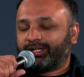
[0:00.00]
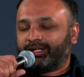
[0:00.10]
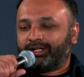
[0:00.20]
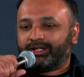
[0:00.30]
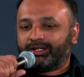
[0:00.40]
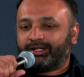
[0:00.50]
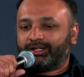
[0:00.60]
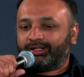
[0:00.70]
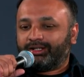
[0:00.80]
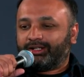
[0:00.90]

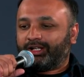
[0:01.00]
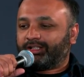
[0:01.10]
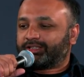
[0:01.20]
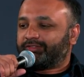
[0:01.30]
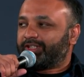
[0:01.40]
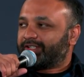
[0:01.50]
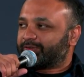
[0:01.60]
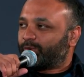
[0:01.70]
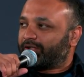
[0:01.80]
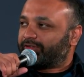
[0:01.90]
LTV
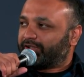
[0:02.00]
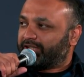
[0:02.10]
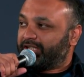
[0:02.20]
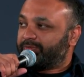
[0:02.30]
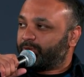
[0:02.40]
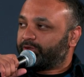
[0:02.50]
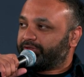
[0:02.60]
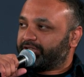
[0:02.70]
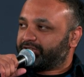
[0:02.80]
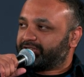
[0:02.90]
as one of our key
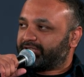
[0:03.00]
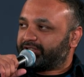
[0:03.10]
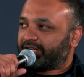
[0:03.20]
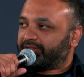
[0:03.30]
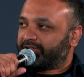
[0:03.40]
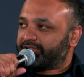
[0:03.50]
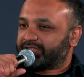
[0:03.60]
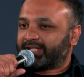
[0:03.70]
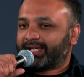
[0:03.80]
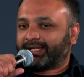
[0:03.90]
motivations and
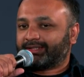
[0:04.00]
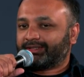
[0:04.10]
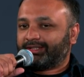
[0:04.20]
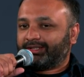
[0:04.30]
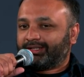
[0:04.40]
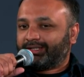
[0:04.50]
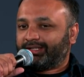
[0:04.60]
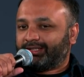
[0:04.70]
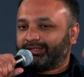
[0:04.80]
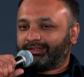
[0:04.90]
drivers, and
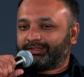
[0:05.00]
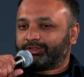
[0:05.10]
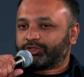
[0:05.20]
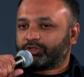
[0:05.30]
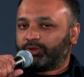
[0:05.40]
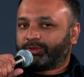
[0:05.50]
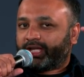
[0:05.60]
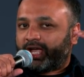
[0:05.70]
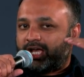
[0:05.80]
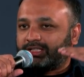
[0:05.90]
there's so
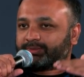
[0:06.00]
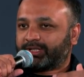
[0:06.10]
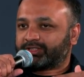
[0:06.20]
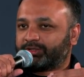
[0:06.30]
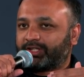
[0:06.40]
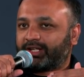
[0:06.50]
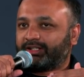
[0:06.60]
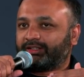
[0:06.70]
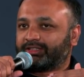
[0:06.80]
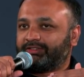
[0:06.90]
many aspects to that
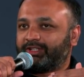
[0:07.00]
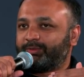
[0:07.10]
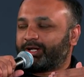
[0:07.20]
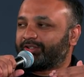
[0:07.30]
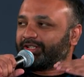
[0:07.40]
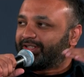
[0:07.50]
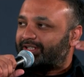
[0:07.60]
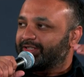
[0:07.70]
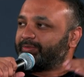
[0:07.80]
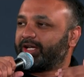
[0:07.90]
LTV metric
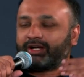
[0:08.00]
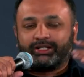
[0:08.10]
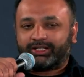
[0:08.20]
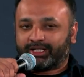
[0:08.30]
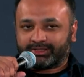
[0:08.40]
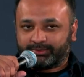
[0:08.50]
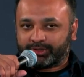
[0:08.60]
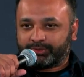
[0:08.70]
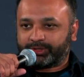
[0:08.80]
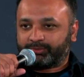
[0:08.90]
that is behind, and as
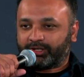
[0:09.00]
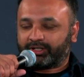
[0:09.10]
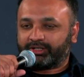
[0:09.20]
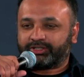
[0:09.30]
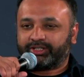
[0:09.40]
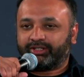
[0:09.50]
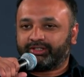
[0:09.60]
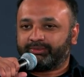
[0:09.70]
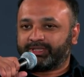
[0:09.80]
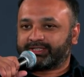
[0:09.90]
subscription marketers here
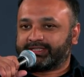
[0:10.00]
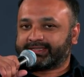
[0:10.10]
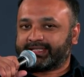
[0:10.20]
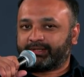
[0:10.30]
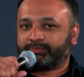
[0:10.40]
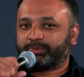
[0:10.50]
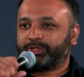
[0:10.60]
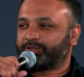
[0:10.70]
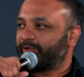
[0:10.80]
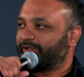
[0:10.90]
in the business, I'm
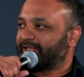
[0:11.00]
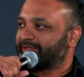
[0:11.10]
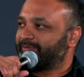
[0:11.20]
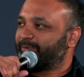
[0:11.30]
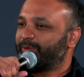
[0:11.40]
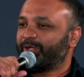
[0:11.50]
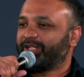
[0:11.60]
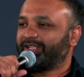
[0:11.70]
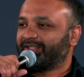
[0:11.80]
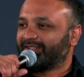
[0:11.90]
pretty sure that's pretty